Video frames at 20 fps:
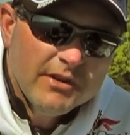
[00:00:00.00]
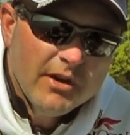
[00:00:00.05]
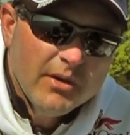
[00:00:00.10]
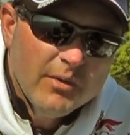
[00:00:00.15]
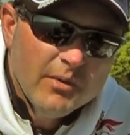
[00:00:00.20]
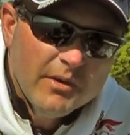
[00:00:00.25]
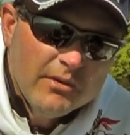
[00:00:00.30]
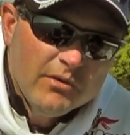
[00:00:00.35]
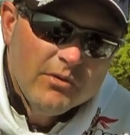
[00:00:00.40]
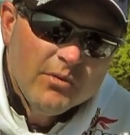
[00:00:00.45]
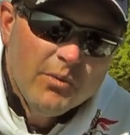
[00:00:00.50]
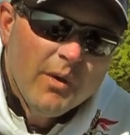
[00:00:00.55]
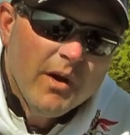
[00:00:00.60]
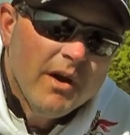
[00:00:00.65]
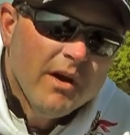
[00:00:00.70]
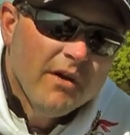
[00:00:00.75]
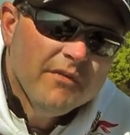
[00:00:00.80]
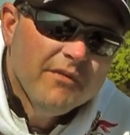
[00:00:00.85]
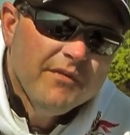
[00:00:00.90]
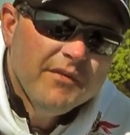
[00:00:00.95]
in
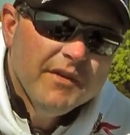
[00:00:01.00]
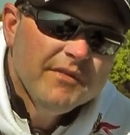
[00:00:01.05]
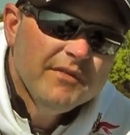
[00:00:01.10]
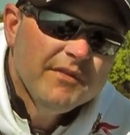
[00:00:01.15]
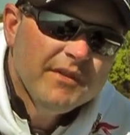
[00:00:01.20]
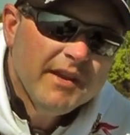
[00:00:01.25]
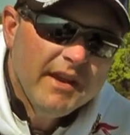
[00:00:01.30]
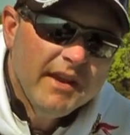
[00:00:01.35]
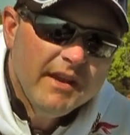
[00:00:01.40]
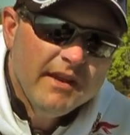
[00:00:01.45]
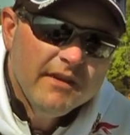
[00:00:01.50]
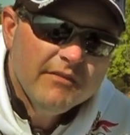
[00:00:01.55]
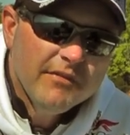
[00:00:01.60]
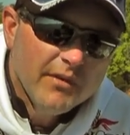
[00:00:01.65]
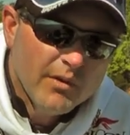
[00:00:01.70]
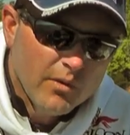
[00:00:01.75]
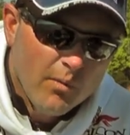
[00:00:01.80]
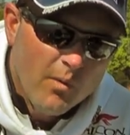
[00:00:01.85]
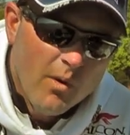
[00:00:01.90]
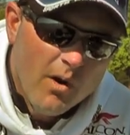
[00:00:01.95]
12, 15
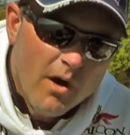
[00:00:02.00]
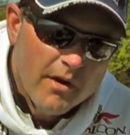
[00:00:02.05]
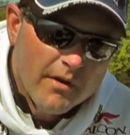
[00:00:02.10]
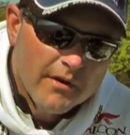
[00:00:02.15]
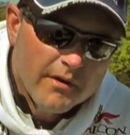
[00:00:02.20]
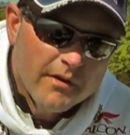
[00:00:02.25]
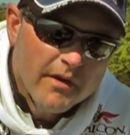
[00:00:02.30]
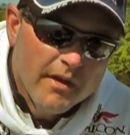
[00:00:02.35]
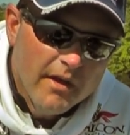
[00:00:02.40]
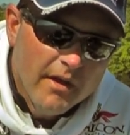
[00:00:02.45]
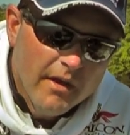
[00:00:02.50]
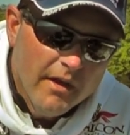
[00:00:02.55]
foot of water,